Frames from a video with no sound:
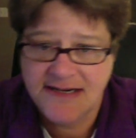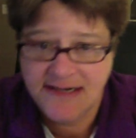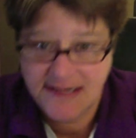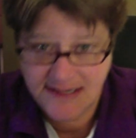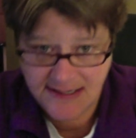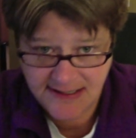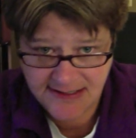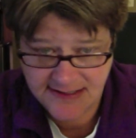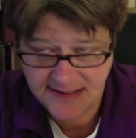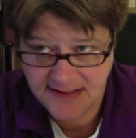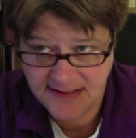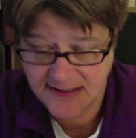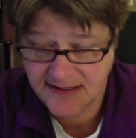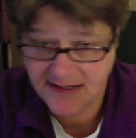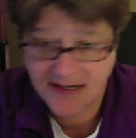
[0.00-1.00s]
It is
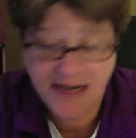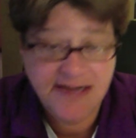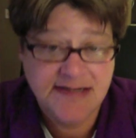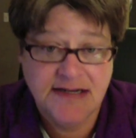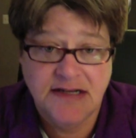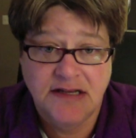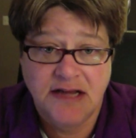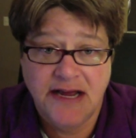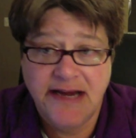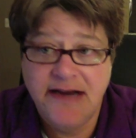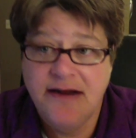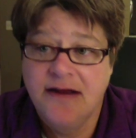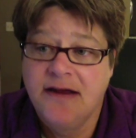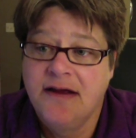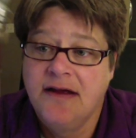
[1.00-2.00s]
nice and light.